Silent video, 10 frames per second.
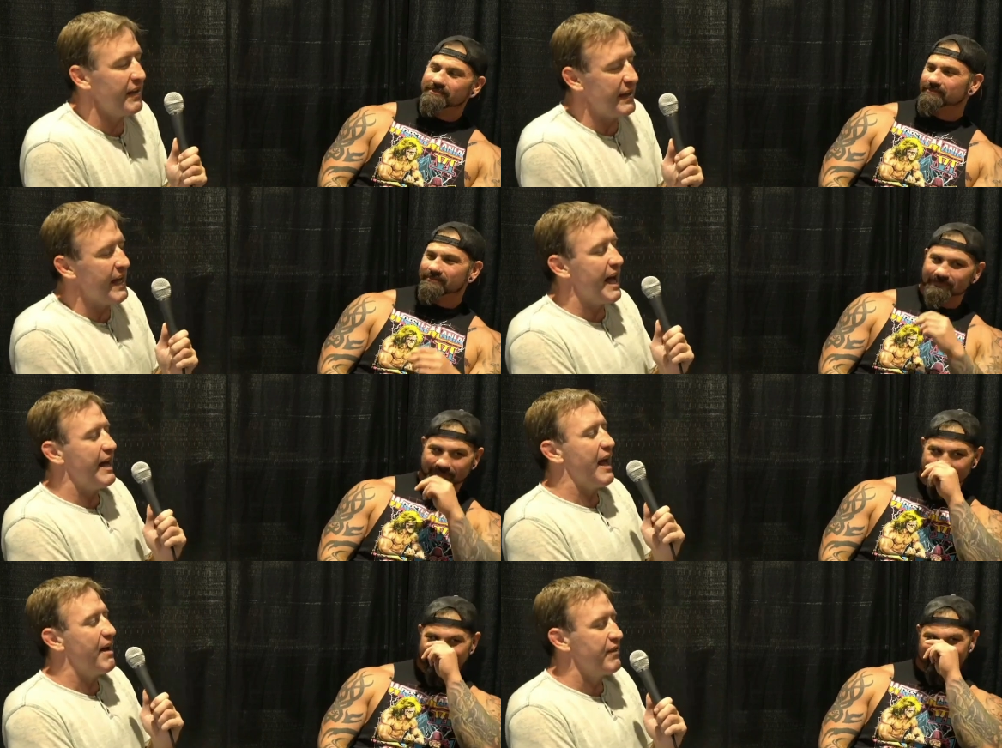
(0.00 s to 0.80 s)
Speaker 1: they
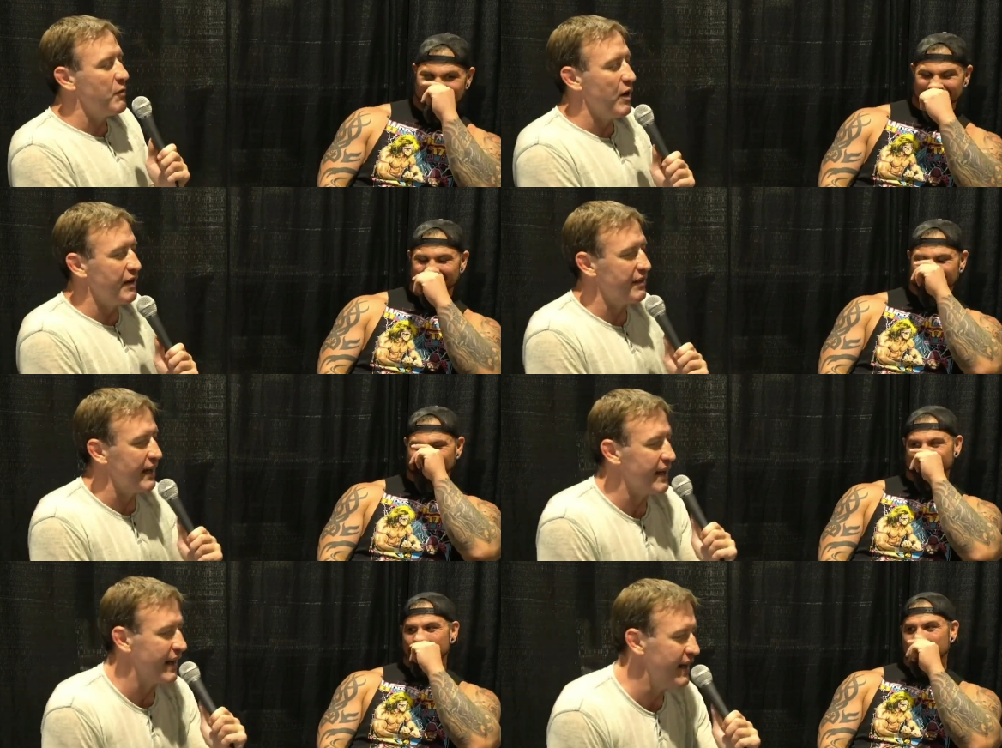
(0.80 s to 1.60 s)
had everyone
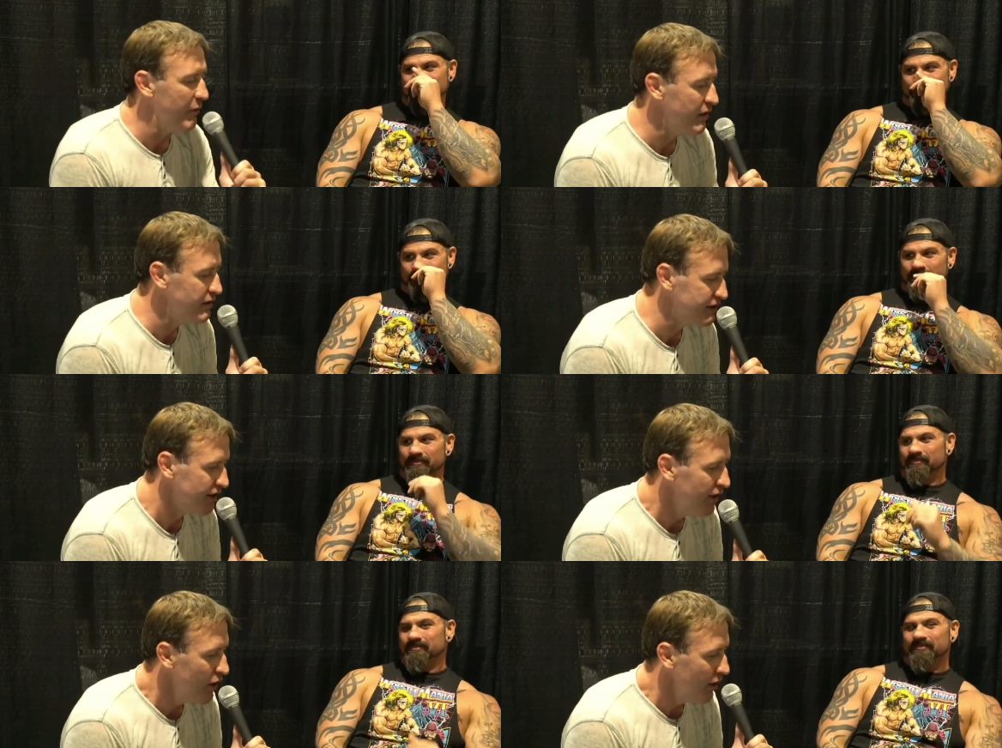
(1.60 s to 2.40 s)
thinking it was
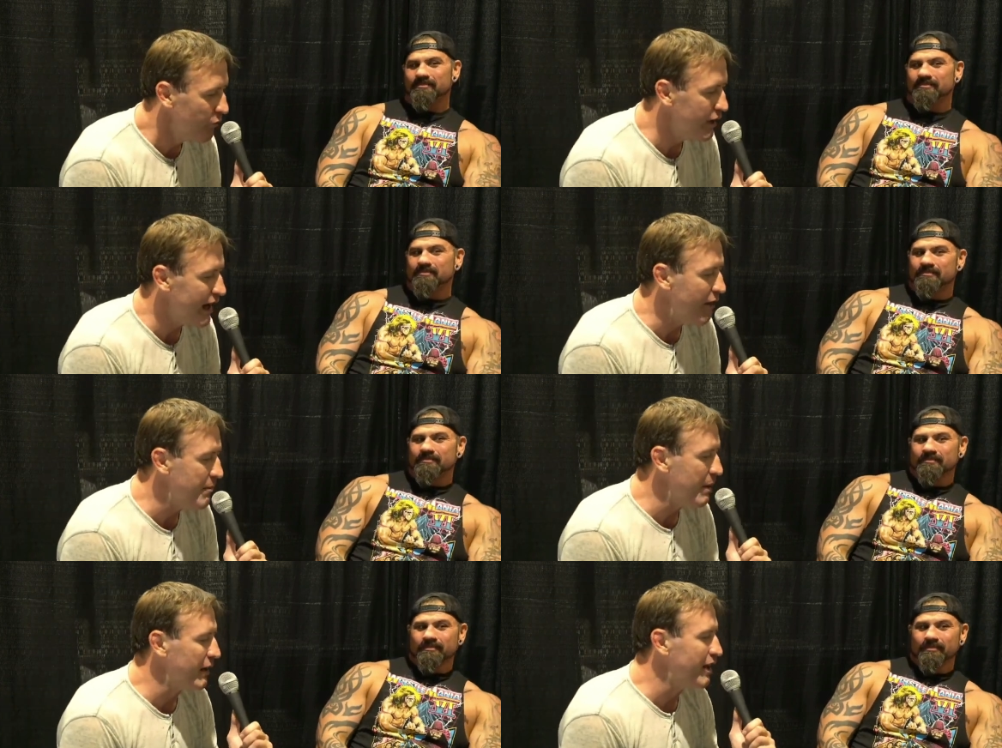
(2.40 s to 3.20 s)
real. I
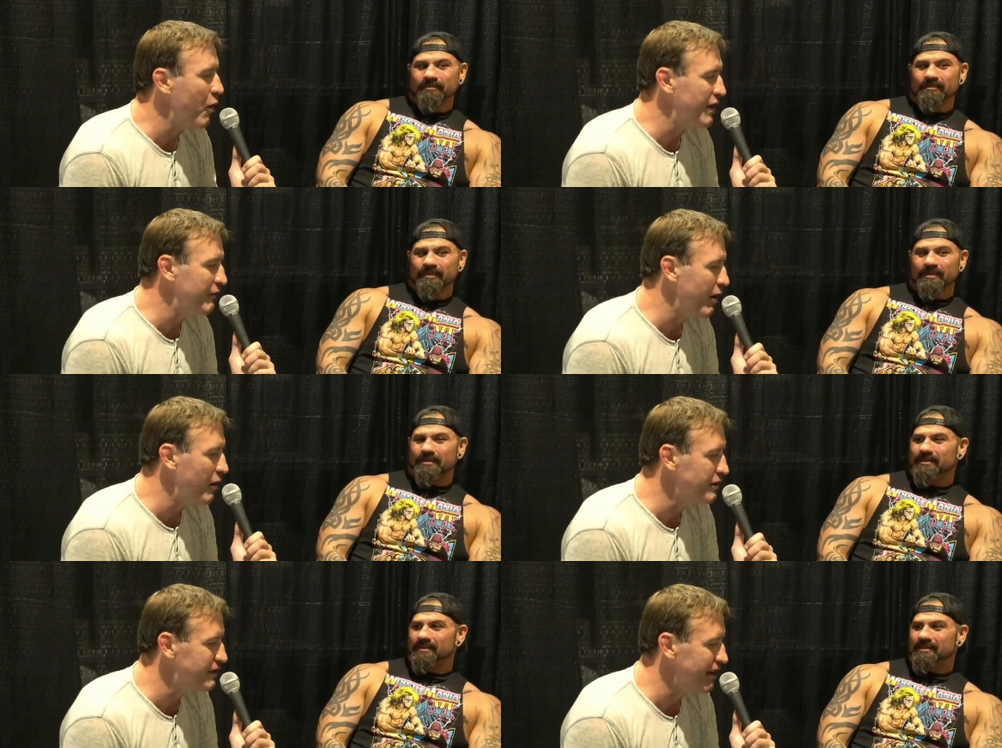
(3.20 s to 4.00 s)
remember Cody
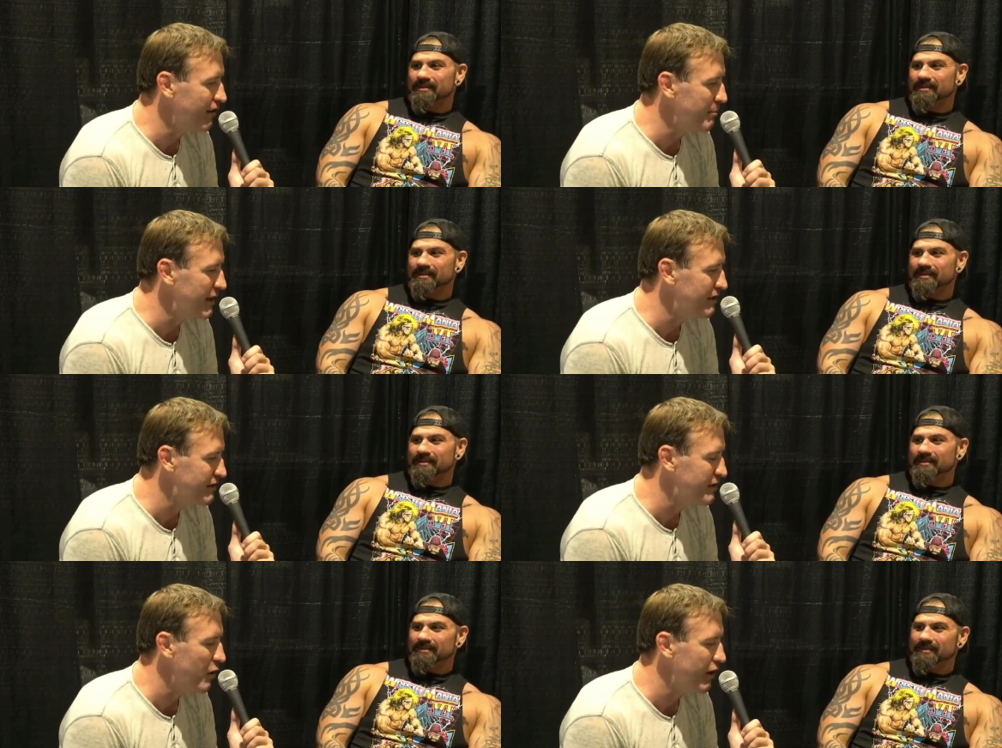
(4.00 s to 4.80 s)
Rhodes telling me a
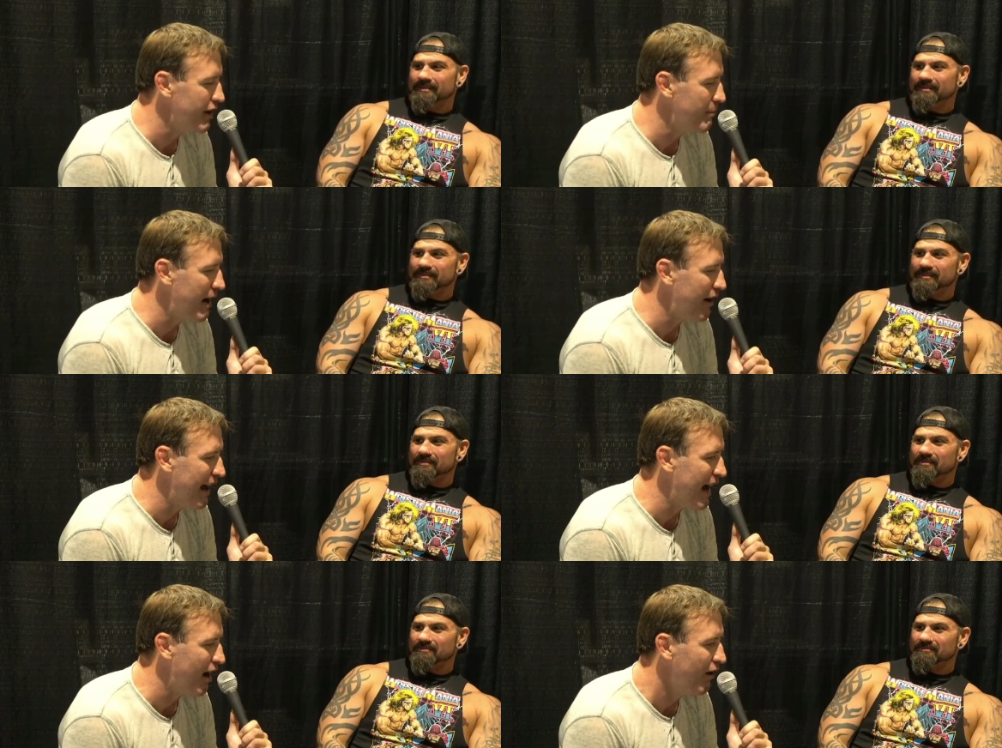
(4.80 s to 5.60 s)
story about
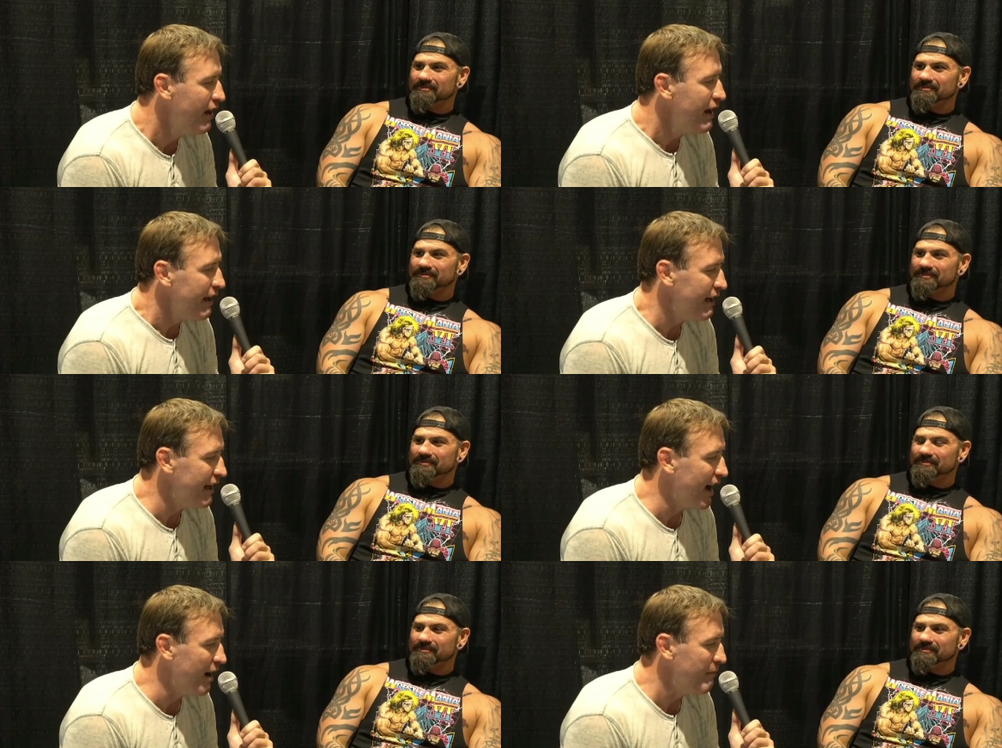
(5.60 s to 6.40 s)
how he
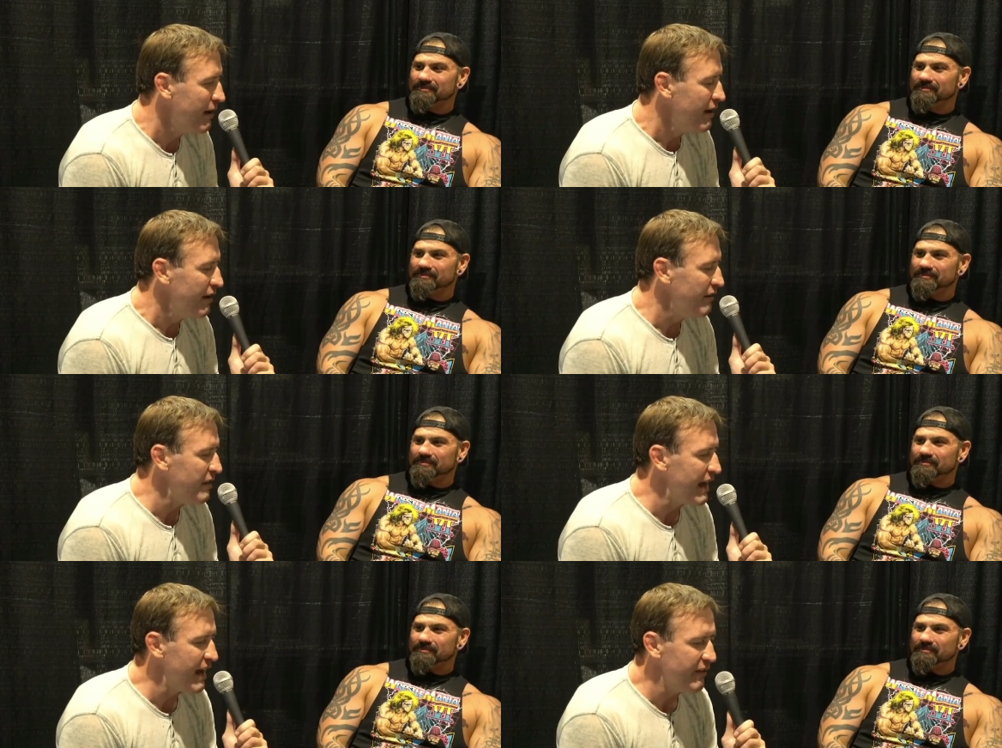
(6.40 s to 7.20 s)
um
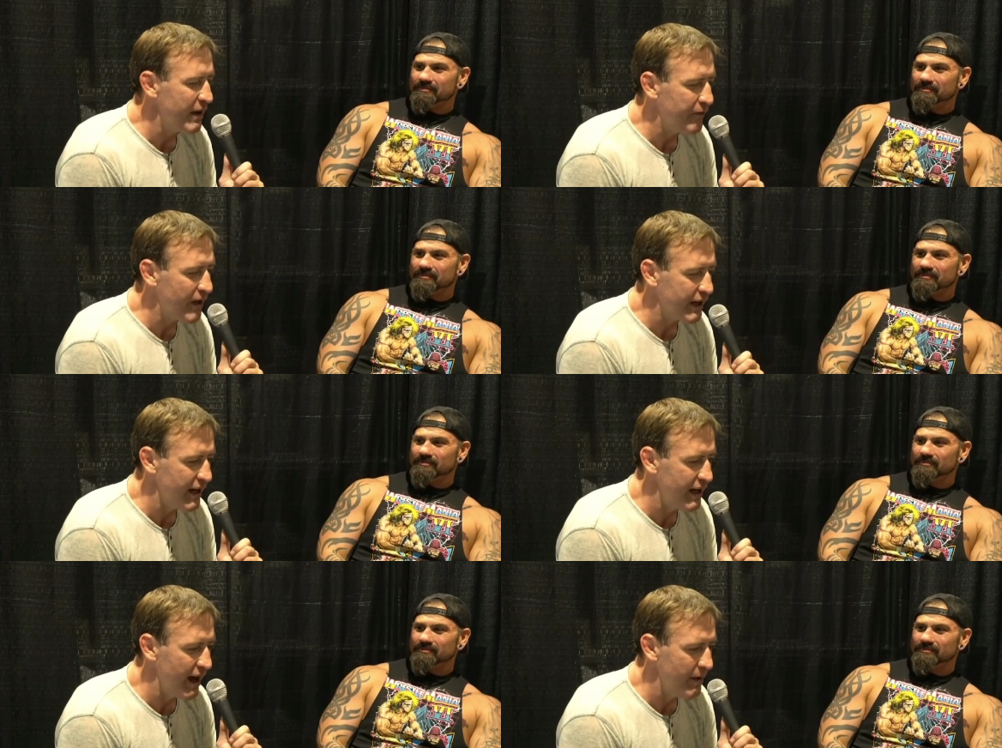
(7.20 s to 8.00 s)
they they
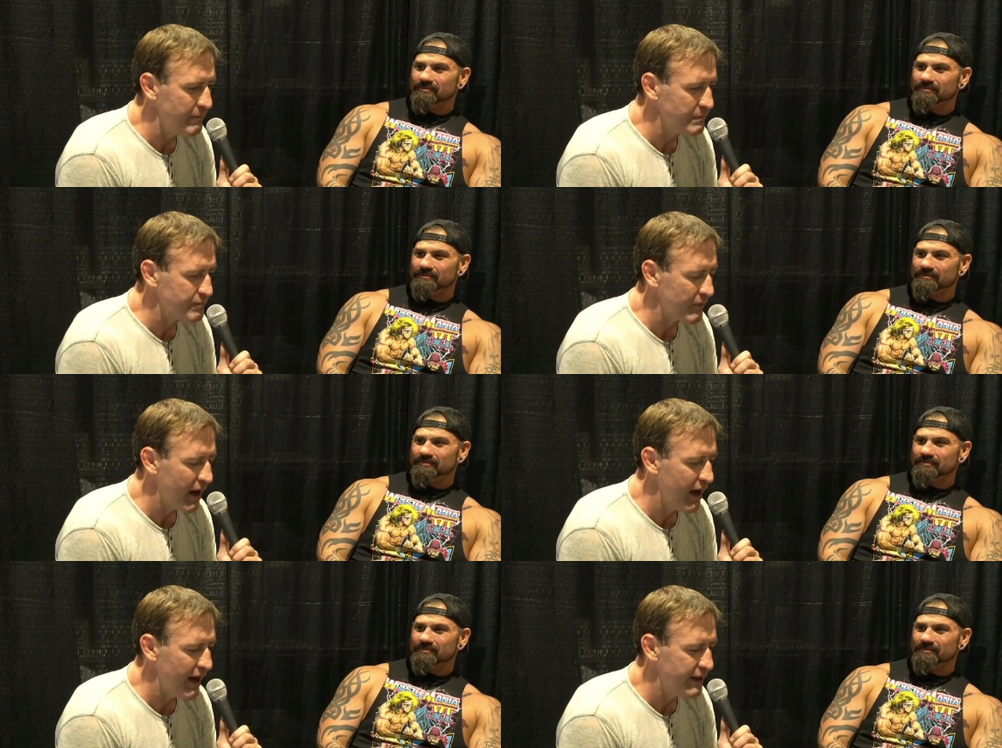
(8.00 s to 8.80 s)
fucking um
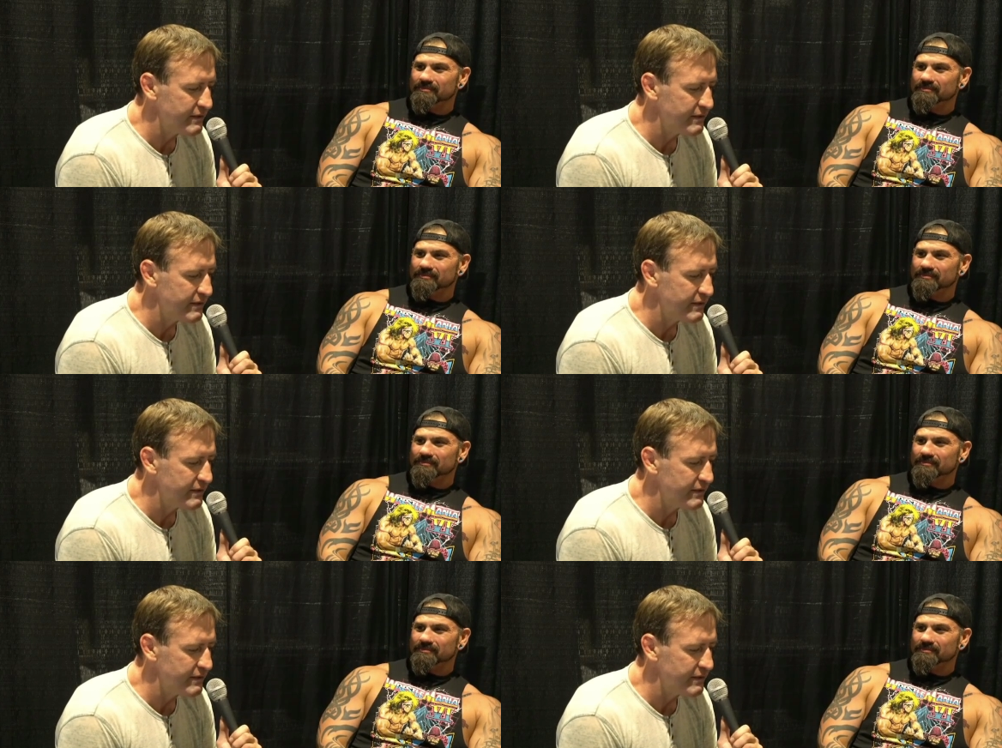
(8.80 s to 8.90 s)
uh